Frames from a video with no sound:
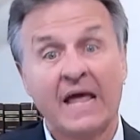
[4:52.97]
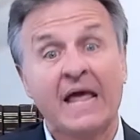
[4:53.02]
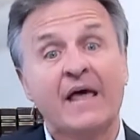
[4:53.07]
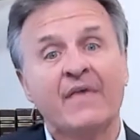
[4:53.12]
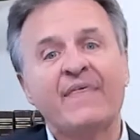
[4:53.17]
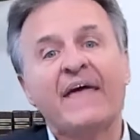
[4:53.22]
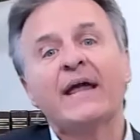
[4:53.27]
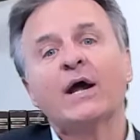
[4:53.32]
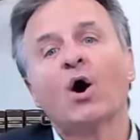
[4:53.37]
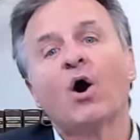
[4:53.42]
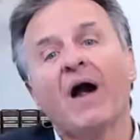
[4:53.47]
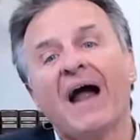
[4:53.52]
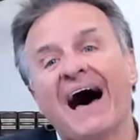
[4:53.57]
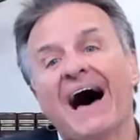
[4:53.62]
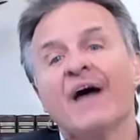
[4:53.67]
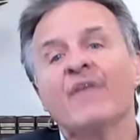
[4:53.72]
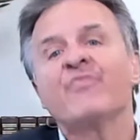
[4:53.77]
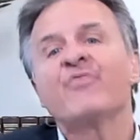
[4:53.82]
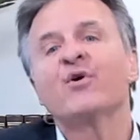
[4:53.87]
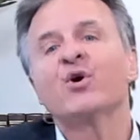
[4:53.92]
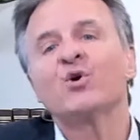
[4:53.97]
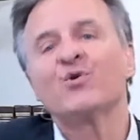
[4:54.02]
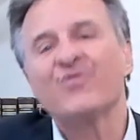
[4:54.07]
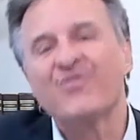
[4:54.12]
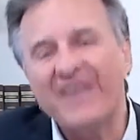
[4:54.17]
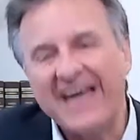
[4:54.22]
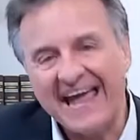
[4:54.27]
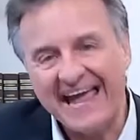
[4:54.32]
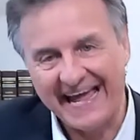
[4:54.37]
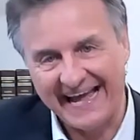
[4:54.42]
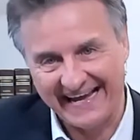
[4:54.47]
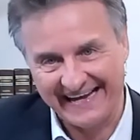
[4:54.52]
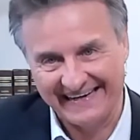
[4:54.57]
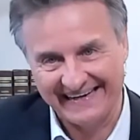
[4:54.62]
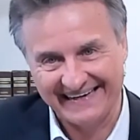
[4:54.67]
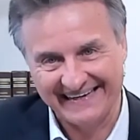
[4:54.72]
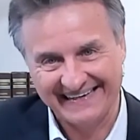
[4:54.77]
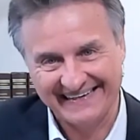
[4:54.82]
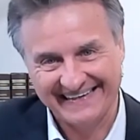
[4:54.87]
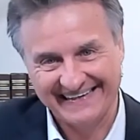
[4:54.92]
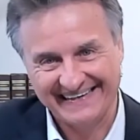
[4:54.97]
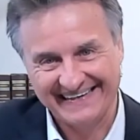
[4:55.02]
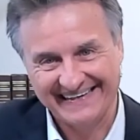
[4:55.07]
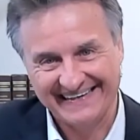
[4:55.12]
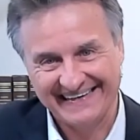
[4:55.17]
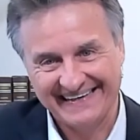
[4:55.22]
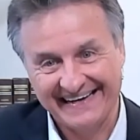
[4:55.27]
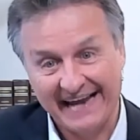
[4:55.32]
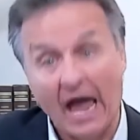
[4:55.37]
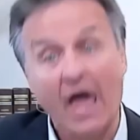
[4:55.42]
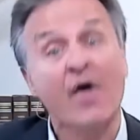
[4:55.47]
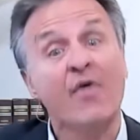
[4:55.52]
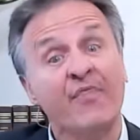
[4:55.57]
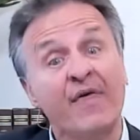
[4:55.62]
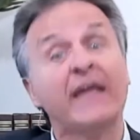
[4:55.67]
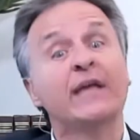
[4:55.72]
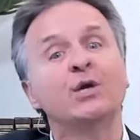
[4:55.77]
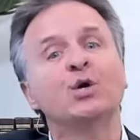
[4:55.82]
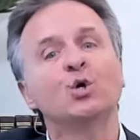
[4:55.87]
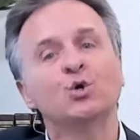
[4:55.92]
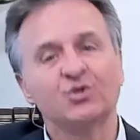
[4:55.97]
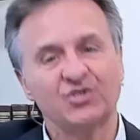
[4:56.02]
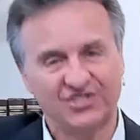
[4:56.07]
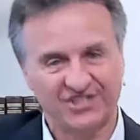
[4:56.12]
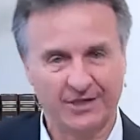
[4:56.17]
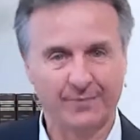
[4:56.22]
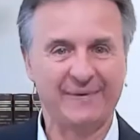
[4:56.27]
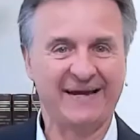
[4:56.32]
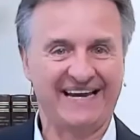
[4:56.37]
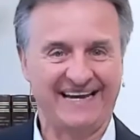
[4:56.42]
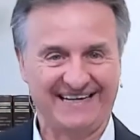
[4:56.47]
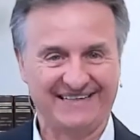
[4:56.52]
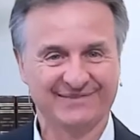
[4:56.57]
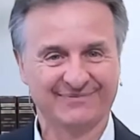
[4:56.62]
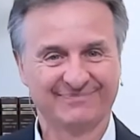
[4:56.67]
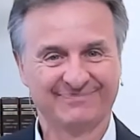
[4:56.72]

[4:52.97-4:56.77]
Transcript: They are other than they used to be.